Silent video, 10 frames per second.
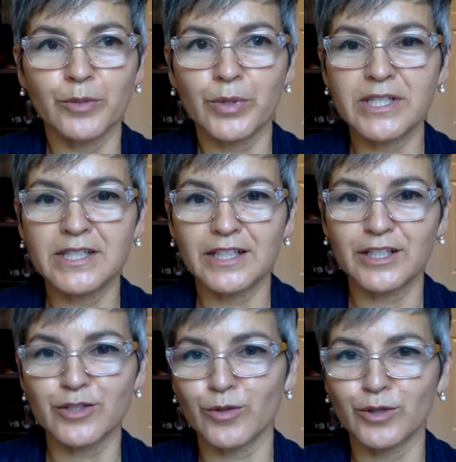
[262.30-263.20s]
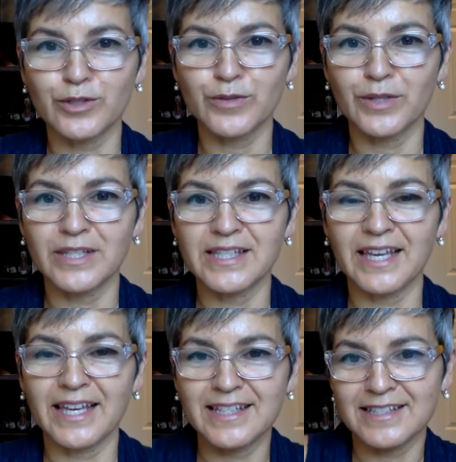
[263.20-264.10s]
pressing the controllers with his
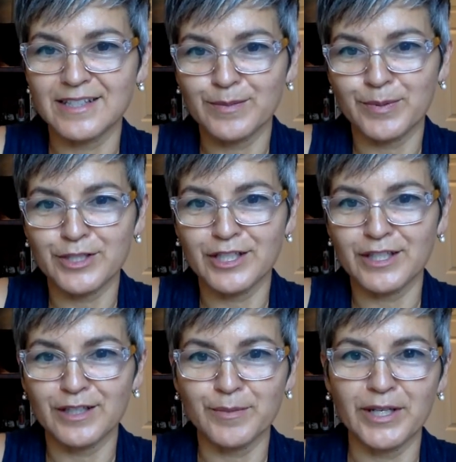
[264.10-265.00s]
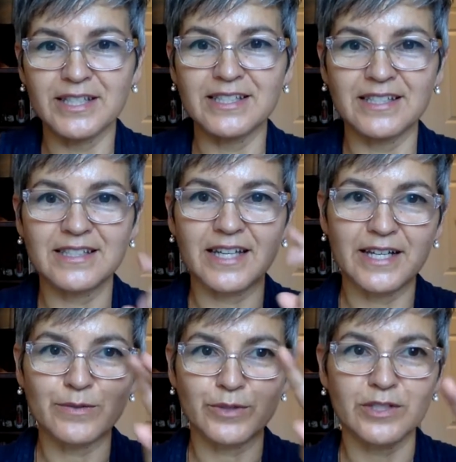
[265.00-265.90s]
hands and just pushing the little buttons, and his
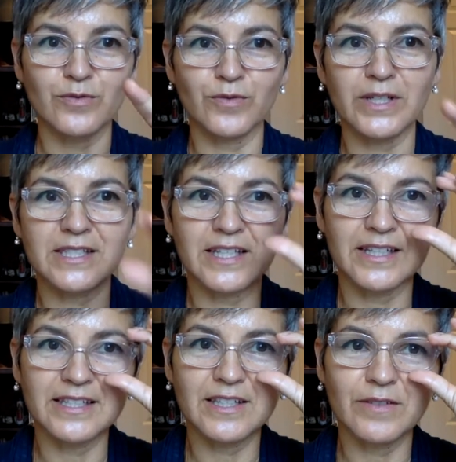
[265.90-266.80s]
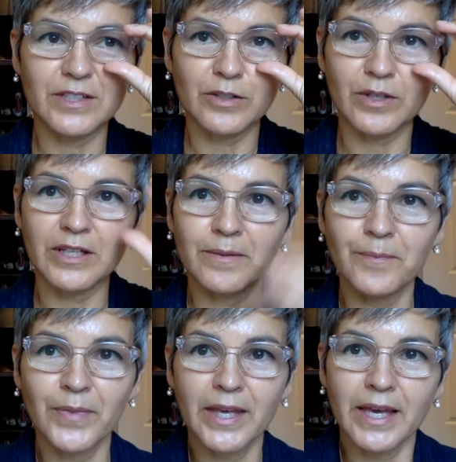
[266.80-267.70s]
eyes were just fixed on the TV screen.
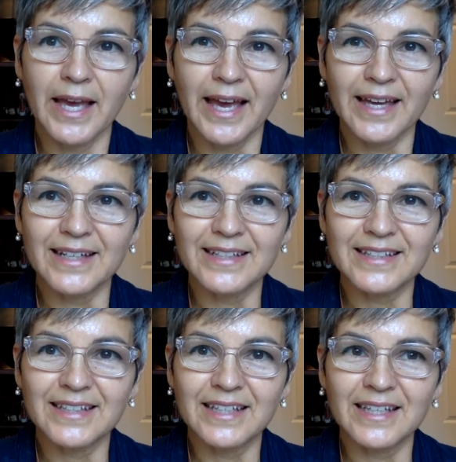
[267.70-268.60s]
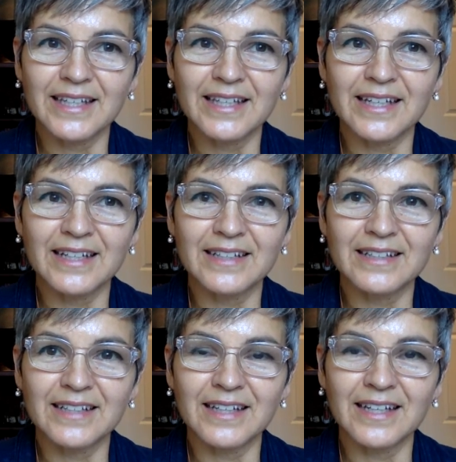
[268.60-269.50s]
And he
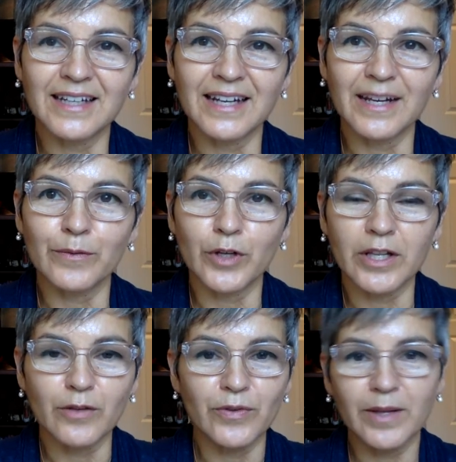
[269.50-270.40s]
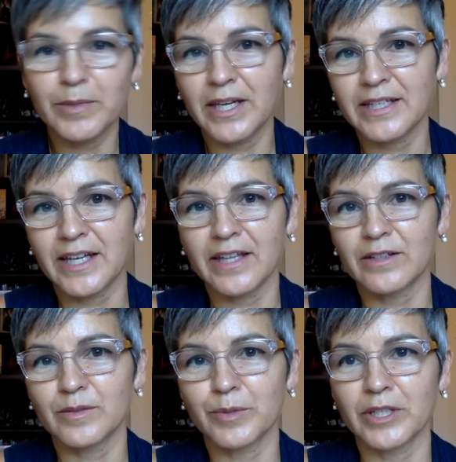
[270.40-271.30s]
and the family had
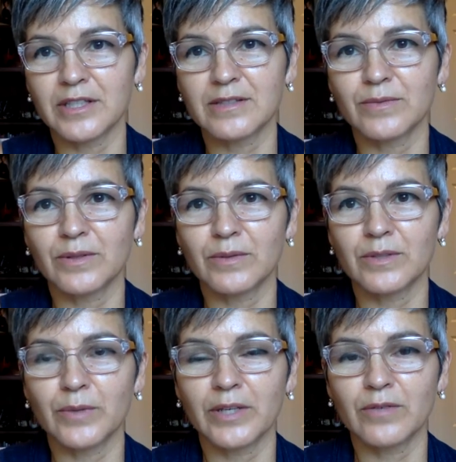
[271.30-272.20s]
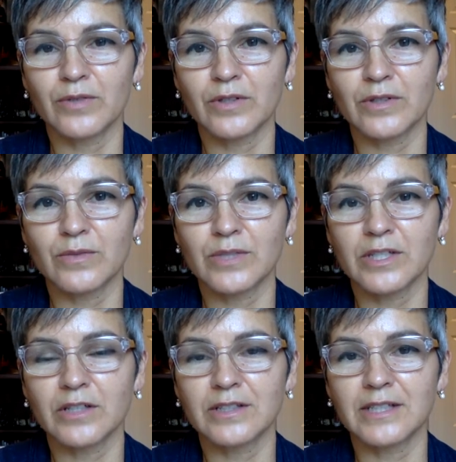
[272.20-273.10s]
gathered because we were waiting for those
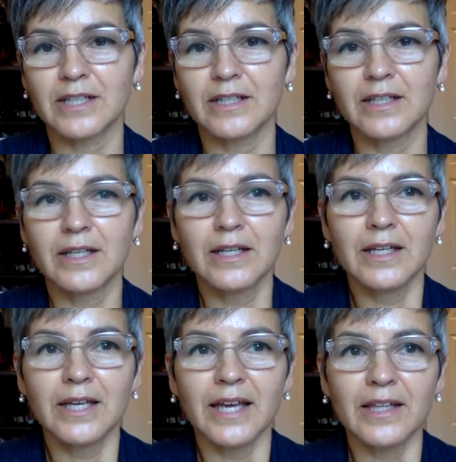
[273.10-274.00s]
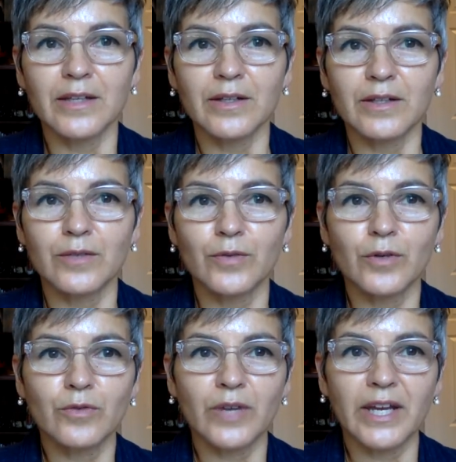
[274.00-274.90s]
results, and the
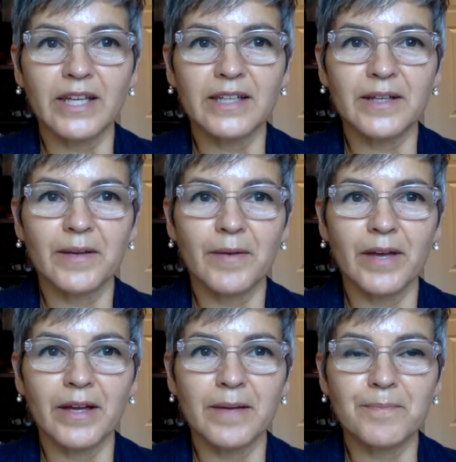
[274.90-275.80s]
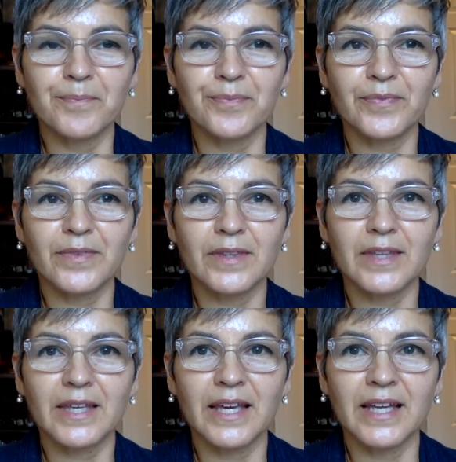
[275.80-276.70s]
phone rang, um,
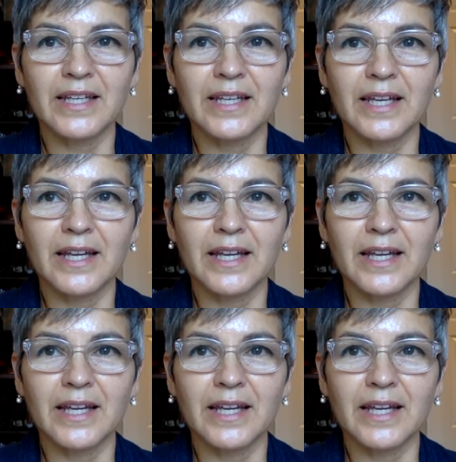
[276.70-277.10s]
and